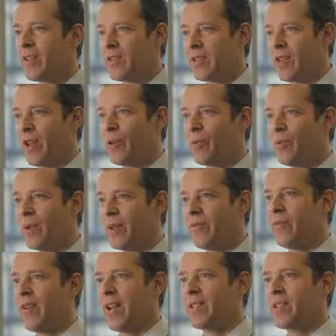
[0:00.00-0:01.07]
So we
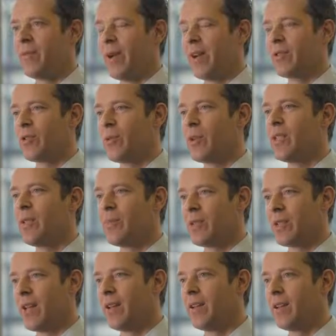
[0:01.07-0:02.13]
invest about
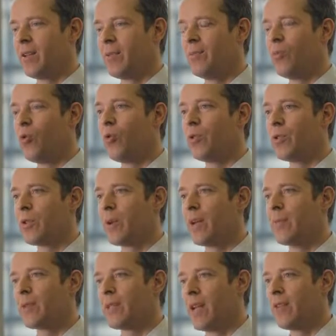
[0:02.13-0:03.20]
20%, a little more than
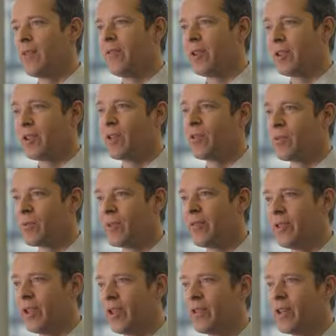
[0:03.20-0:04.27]
20% of our total
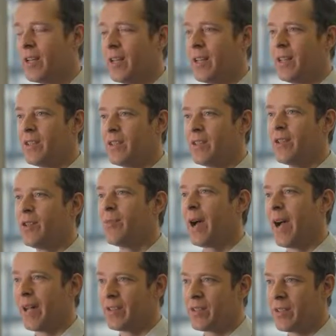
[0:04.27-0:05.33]
revenue into new
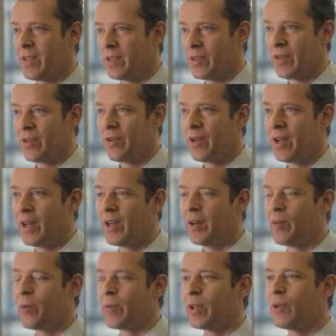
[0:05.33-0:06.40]
bands and into
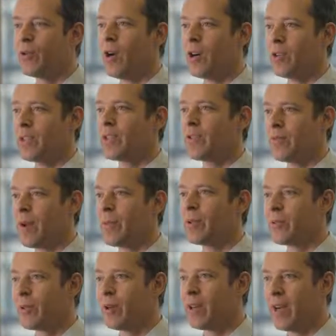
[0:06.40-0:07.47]
what we call artist and
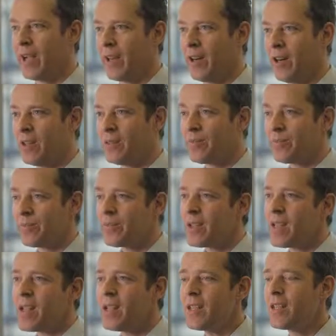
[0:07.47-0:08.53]
repertoire, A&R.
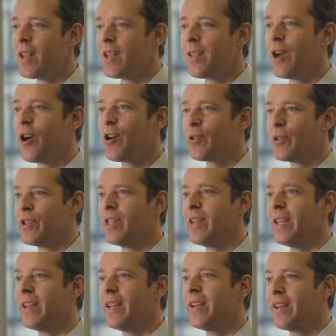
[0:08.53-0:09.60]
It's like the
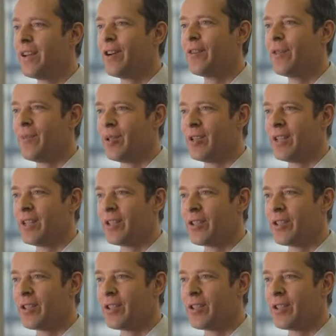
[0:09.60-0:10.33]
R&D of the music